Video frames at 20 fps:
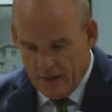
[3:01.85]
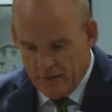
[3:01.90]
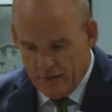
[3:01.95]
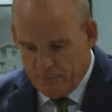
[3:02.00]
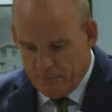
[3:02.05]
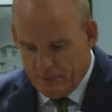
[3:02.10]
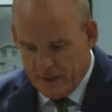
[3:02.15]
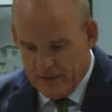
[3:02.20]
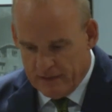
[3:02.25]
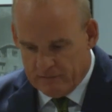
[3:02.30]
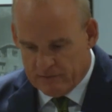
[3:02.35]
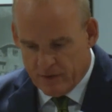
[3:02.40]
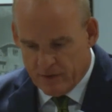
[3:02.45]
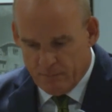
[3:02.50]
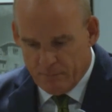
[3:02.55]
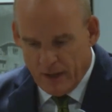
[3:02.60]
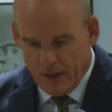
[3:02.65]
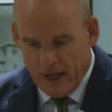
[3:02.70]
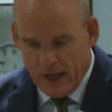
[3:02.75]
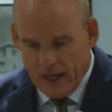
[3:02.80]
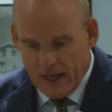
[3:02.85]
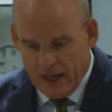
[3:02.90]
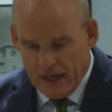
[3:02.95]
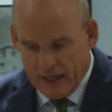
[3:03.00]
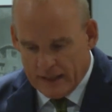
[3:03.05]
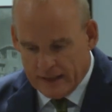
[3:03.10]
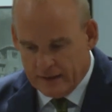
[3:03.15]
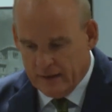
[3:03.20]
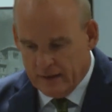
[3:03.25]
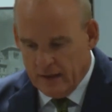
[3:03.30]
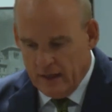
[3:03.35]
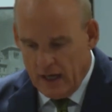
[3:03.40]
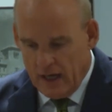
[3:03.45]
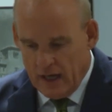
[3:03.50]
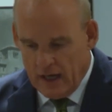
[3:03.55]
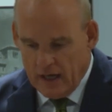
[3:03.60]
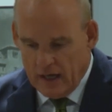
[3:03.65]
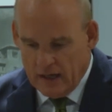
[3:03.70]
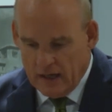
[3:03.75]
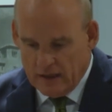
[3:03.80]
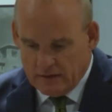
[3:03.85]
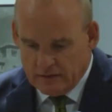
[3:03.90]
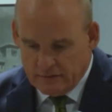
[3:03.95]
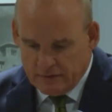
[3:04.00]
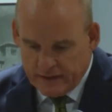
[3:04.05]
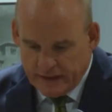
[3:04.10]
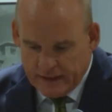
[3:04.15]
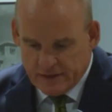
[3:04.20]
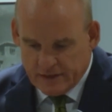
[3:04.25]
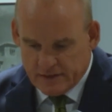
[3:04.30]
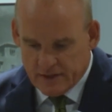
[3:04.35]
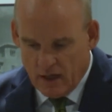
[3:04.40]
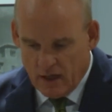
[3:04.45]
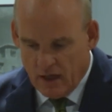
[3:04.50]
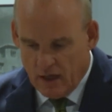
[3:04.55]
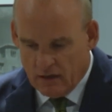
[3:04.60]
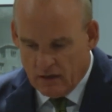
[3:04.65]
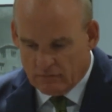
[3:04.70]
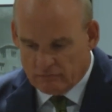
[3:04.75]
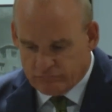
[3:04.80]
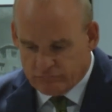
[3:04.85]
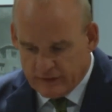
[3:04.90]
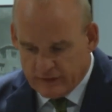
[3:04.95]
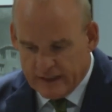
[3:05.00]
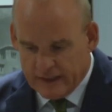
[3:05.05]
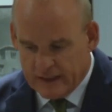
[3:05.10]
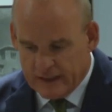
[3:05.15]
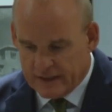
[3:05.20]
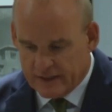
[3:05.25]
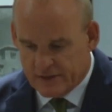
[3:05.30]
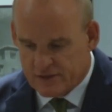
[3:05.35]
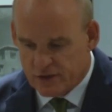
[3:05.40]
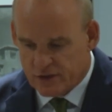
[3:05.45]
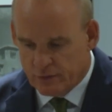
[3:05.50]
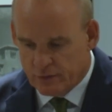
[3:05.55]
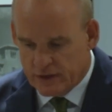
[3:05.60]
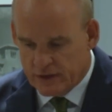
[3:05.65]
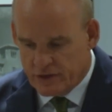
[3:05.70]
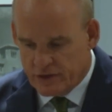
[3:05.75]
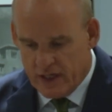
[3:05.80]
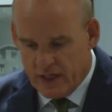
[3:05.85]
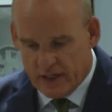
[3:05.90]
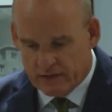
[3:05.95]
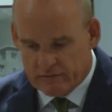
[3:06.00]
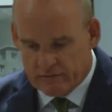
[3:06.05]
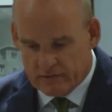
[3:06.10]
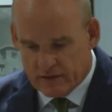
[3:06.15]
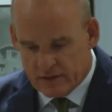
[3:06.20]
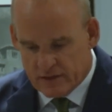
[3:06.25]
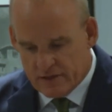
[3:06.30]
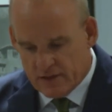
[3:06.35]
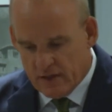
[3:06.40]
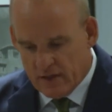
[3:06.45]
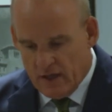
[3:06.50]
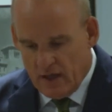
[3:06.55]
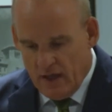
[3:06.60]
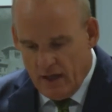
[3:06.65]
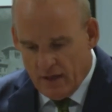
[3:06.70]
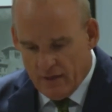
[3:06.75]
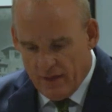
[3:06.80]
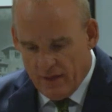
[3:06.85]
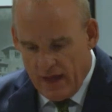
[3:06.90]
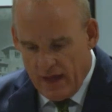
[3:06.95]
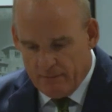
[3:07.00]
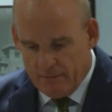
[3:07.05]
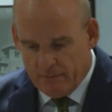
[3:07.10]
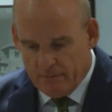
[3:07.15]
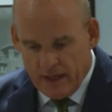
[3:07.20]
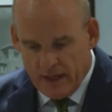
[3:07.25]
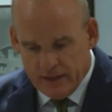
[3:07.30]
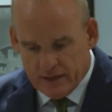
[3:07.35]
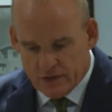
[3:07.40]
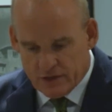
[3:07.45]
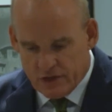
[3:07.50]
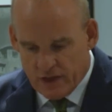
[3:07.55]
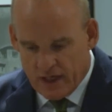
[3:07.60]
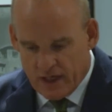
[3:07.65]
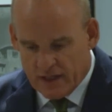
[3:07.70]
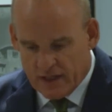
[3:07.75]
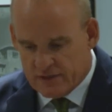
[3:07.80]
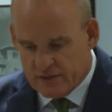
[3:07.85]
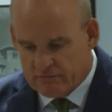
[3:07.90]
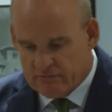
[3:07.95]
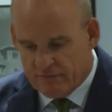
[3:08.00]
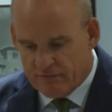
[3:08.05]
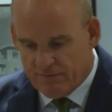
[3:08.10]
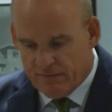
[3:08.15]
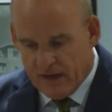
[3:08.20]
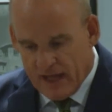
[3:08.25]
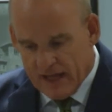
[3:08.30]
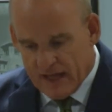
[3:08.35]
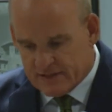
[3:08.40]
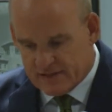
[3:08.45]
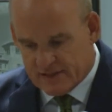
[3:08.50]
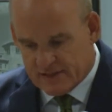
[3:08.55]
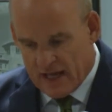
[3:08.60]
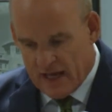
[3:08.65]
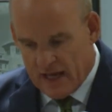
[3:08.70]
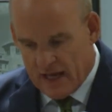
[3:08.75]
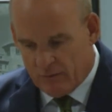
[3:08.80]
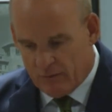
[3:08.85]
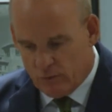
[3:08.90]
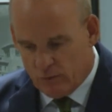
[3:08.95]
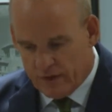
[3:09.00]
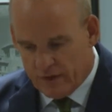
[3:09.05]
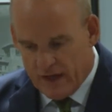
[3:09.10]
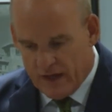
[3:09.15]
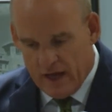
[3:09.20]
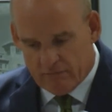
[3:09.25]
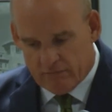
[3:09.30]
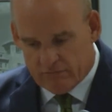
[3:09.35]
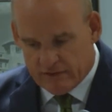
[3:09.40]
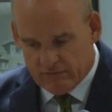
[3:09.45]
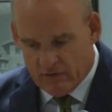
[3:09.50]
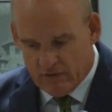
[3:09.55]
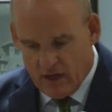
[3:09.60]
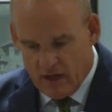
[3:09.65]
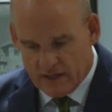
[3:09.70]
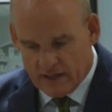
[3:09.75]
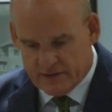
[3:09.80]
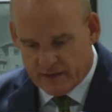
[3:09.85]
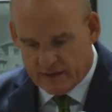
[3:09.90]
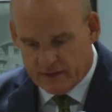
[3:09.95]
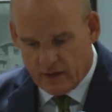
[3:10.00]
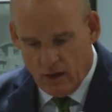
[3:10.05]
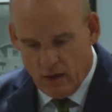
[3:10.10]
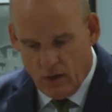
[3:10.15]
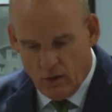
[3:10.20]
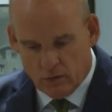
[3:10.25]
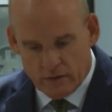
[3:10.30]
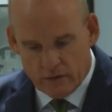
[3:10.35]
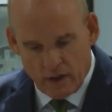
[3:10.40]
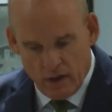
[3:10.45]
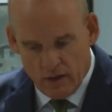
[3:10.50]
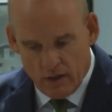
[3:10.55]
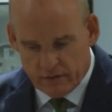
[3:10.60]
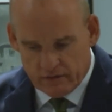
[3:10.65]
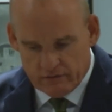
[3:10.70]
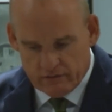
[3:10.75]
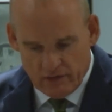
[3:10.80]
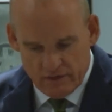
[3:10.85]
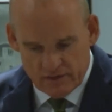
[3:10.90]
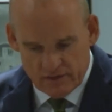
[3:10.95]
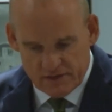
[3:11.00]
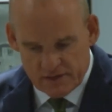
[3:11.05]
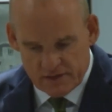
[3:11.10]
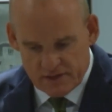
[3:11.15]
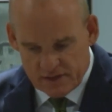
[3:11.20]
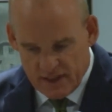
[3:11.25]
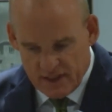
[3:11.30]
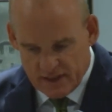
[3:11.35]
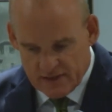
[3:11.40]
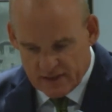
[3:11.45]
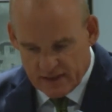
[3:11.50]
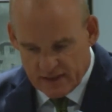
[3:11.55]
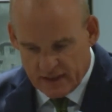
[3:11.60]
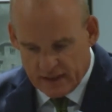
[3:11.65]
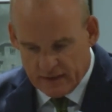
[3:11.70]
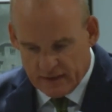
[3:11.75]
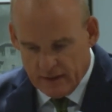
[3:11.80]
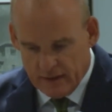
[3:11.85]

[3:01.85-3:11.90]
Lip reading: pier at the Bay needs are really sui generis, then make a change that reflects that without rewriting the whole code across the city.